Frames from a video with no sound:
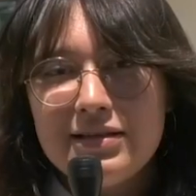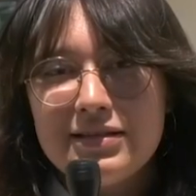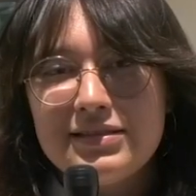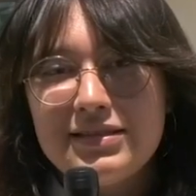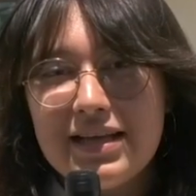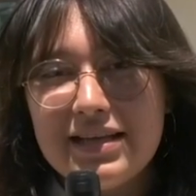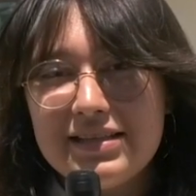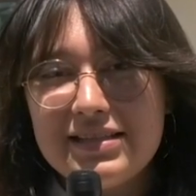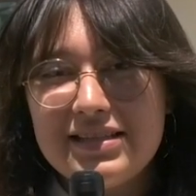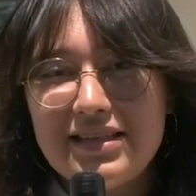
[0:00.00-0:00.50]

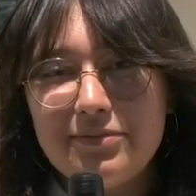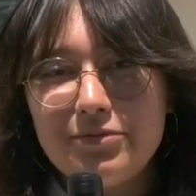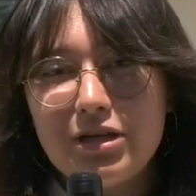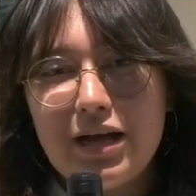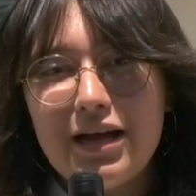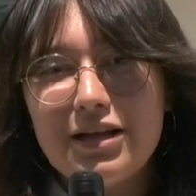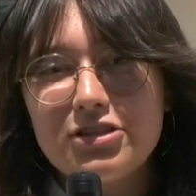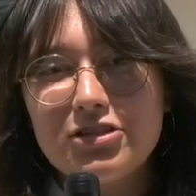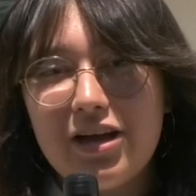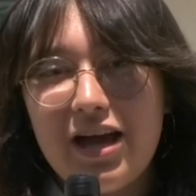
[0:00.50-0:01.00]
Dance team
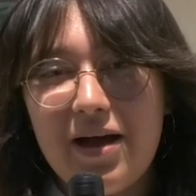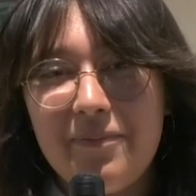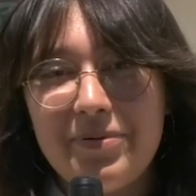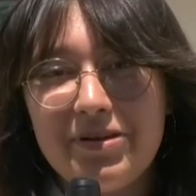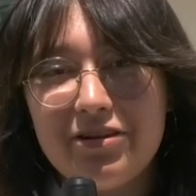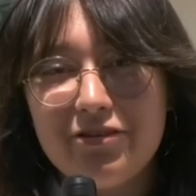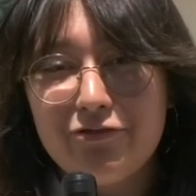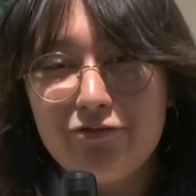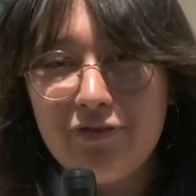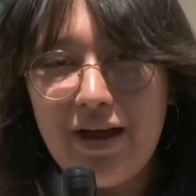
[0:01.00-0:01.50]
tryouts are
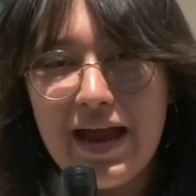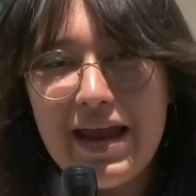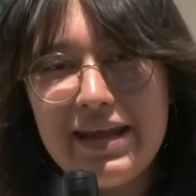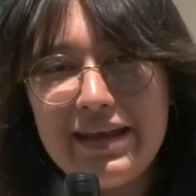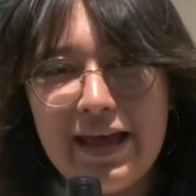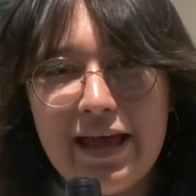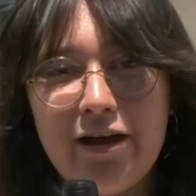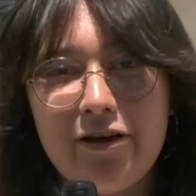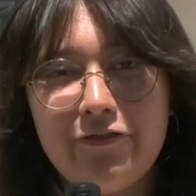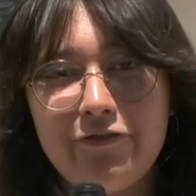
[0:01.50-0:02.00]
happening right
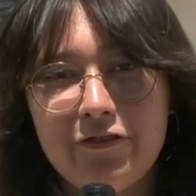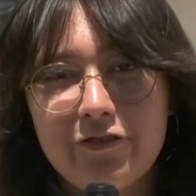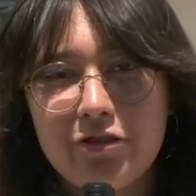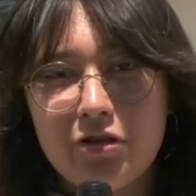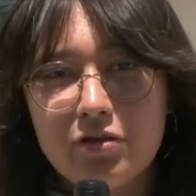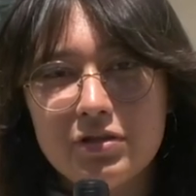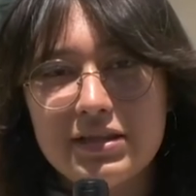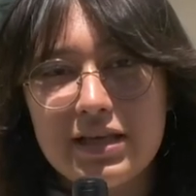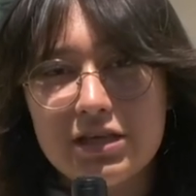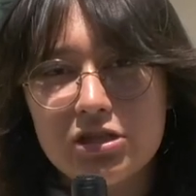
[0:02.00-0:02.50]
now for
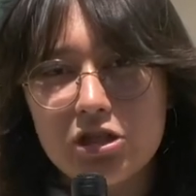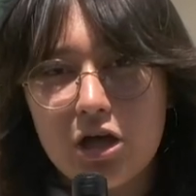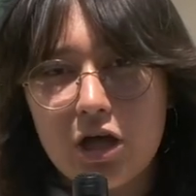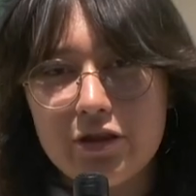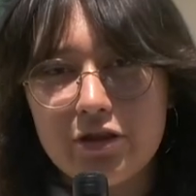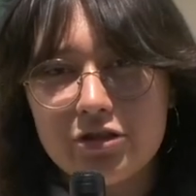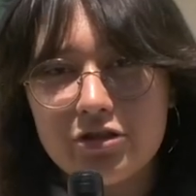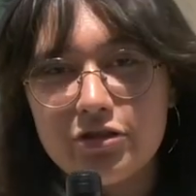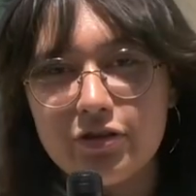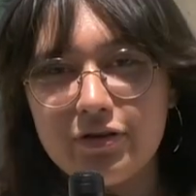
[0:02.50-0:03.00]
those that saw
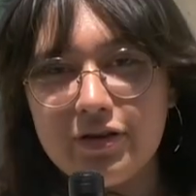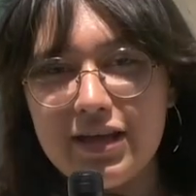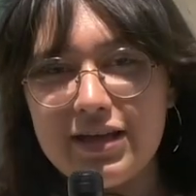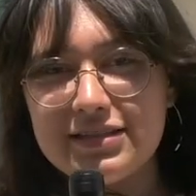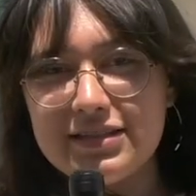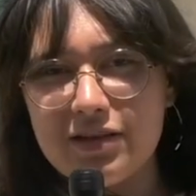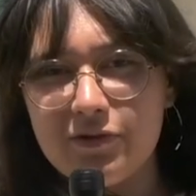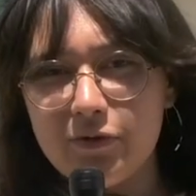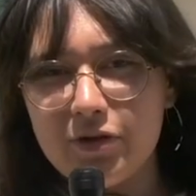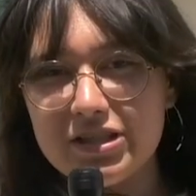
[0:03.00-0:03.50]
their
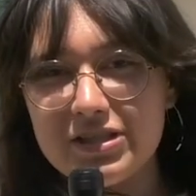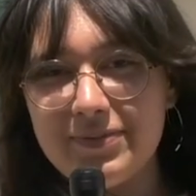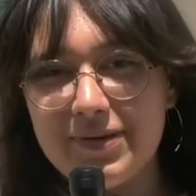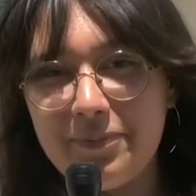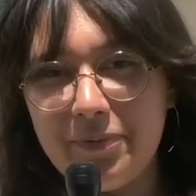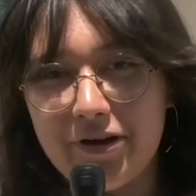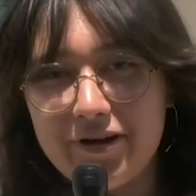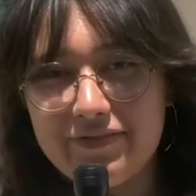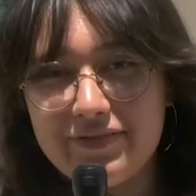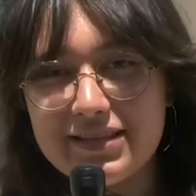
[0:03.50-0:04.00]
showcase and want to be a
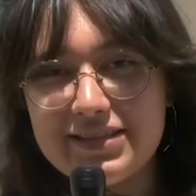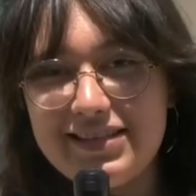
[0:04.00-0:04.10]
part of the